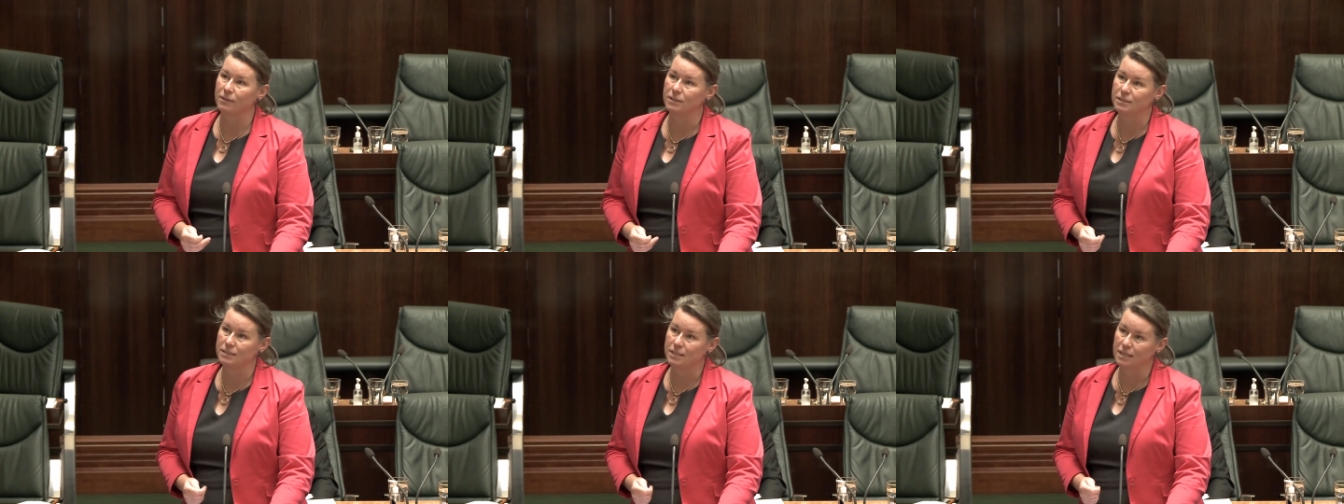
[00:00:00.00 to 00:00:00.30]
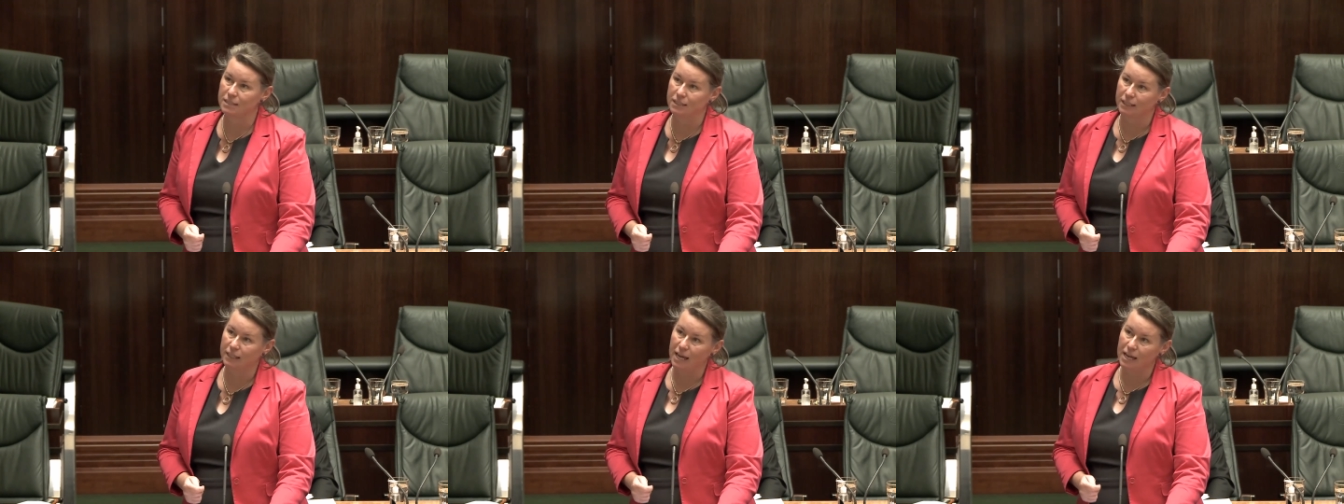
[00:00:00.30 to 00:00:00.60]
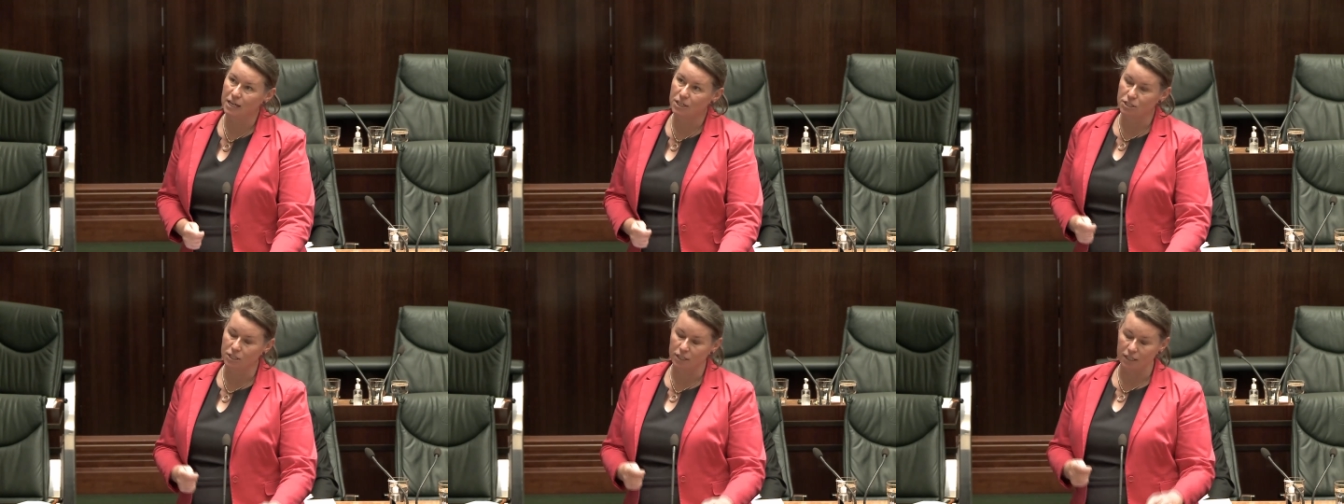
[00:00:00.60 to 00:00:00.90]
this
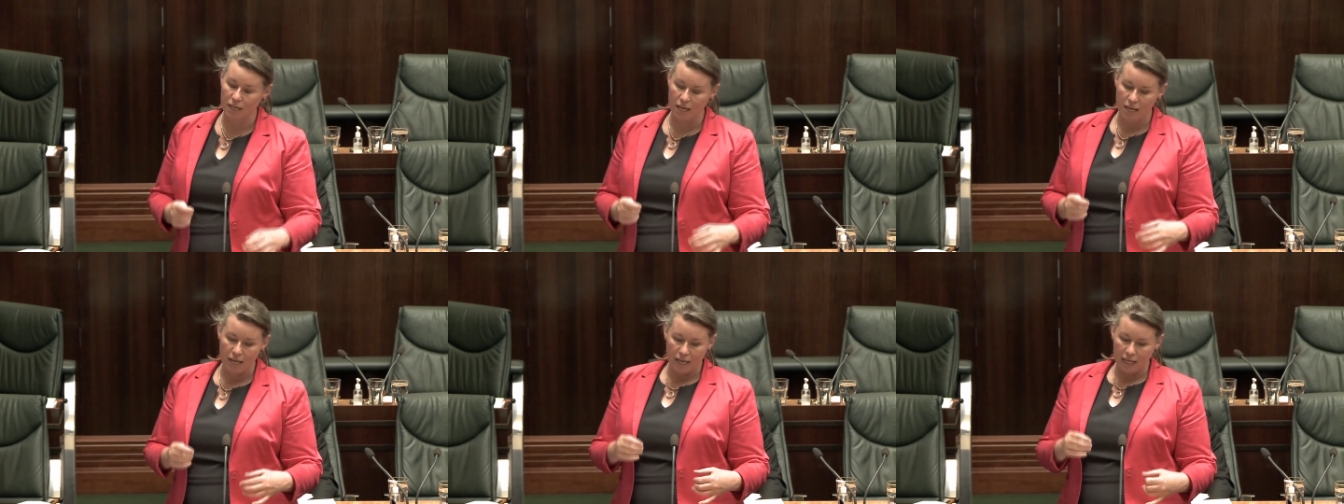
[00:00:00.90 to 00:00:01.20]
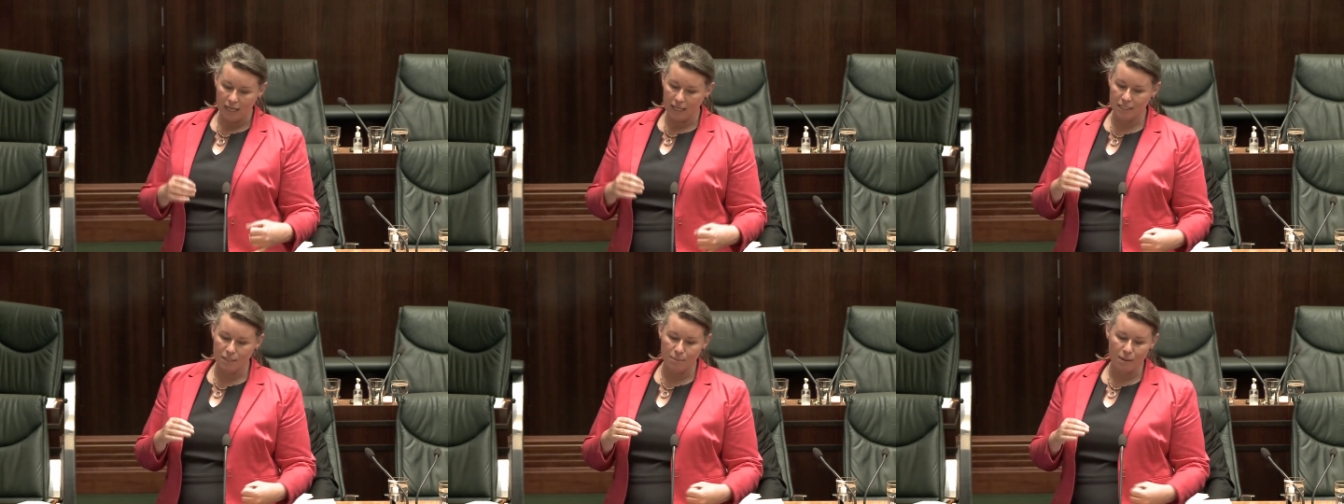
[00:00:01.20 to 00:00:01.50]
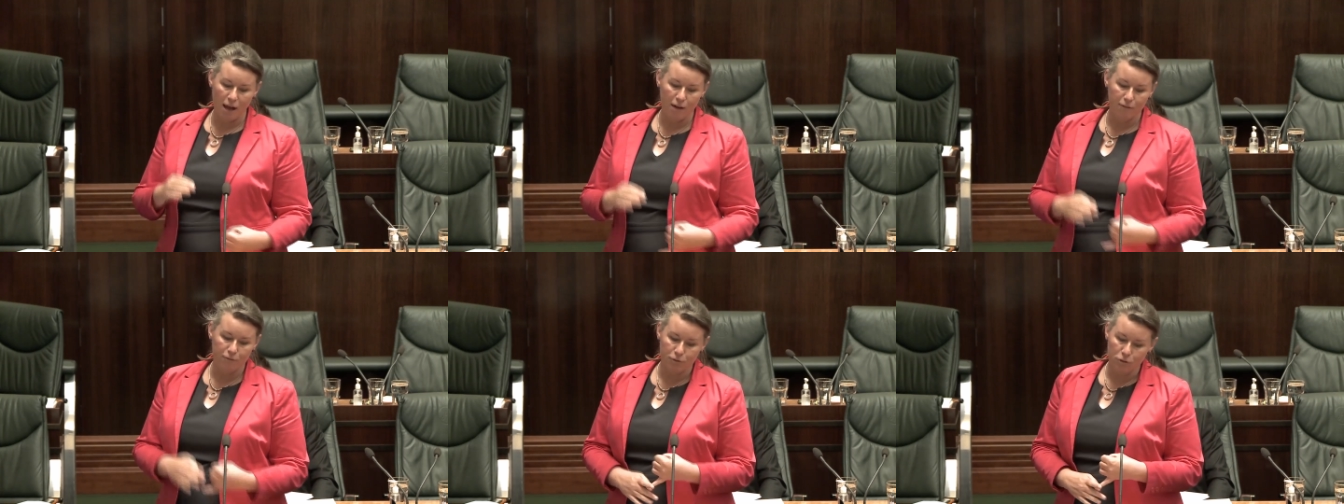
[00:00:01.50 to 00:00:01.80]
designation is
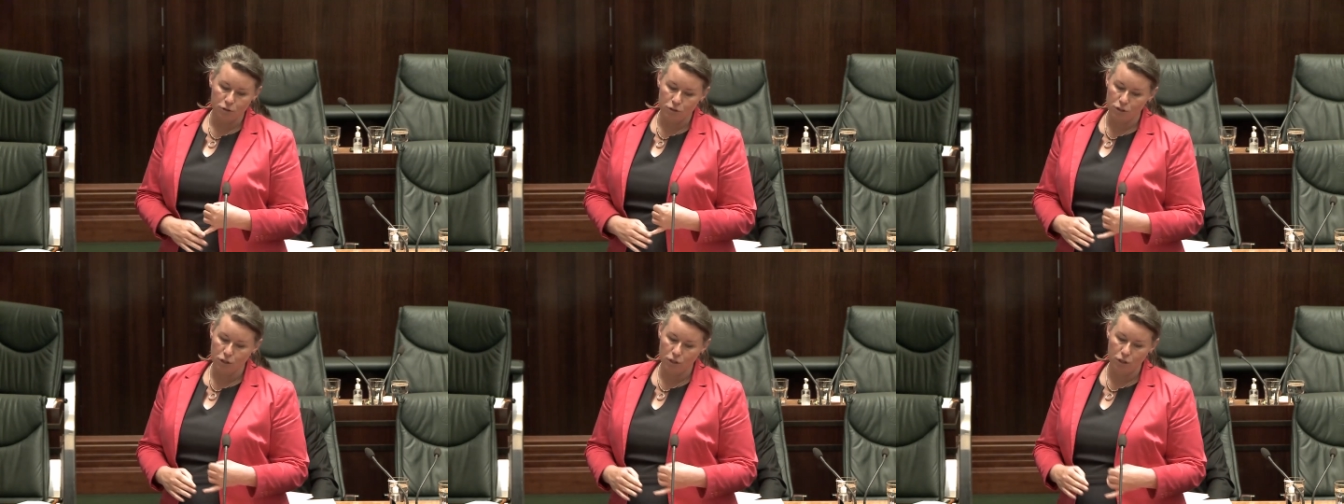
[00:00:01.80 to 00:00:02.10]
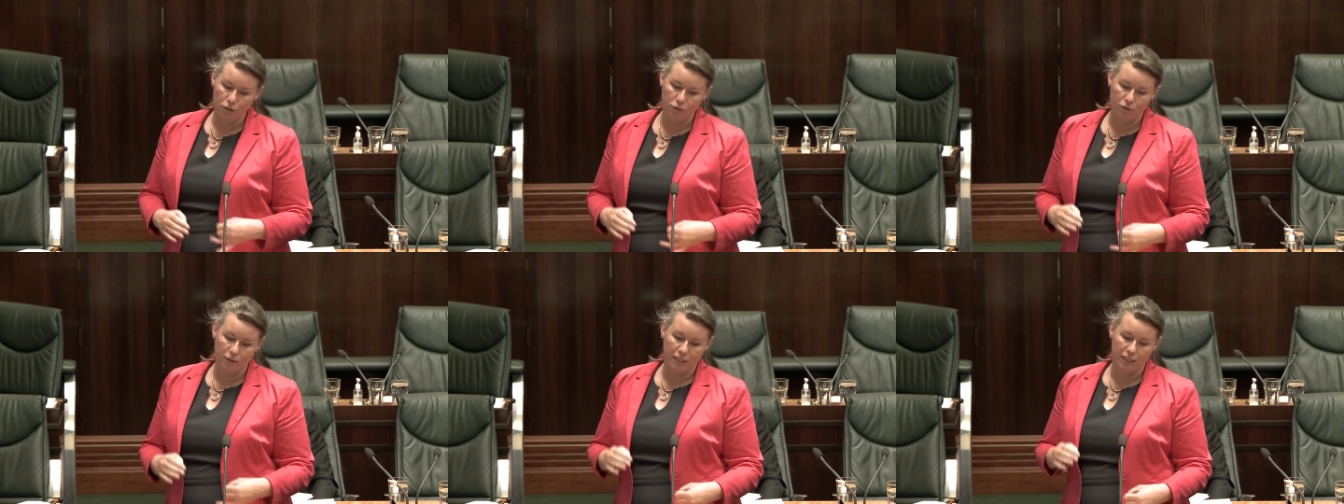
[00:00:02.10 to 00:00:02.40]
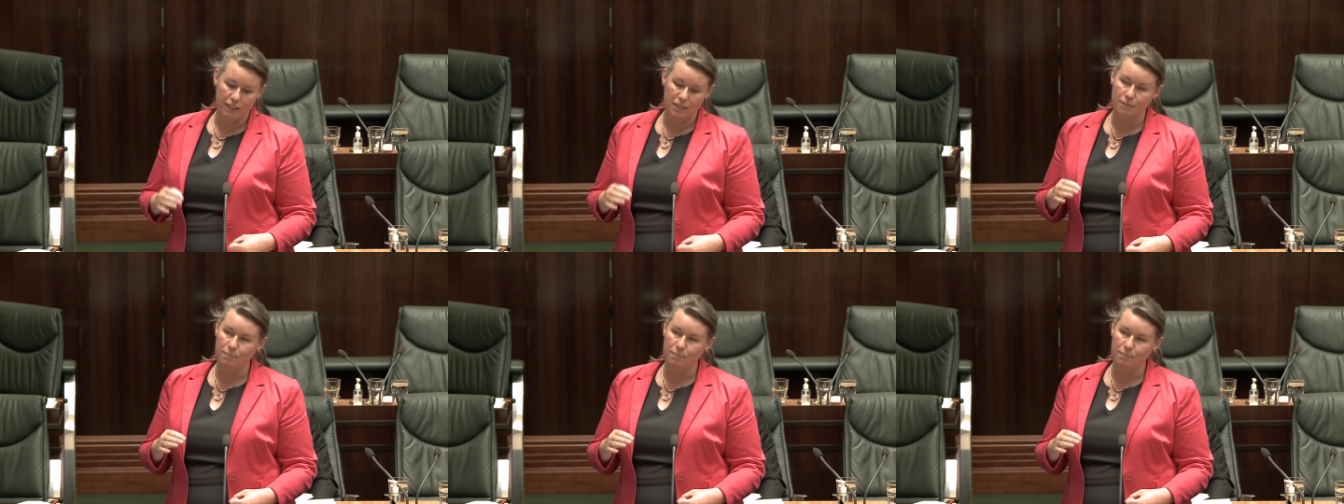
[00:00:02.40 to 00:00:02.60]
about food security,